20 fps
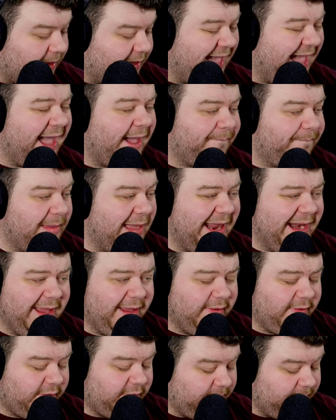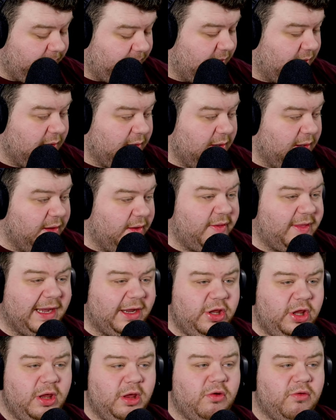Yeah, I think there's
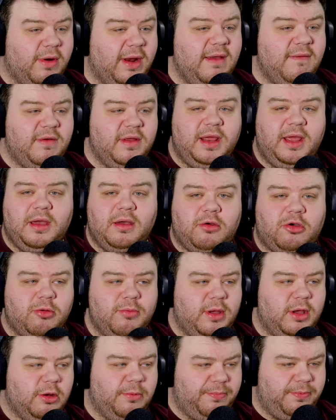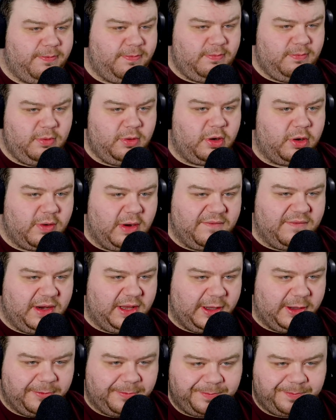actually a great video coming up. not a great
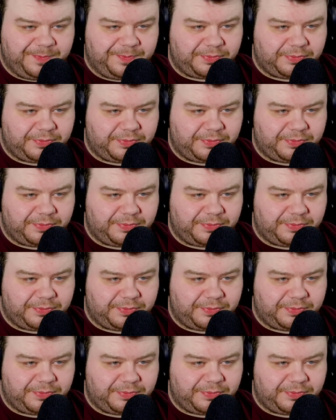video.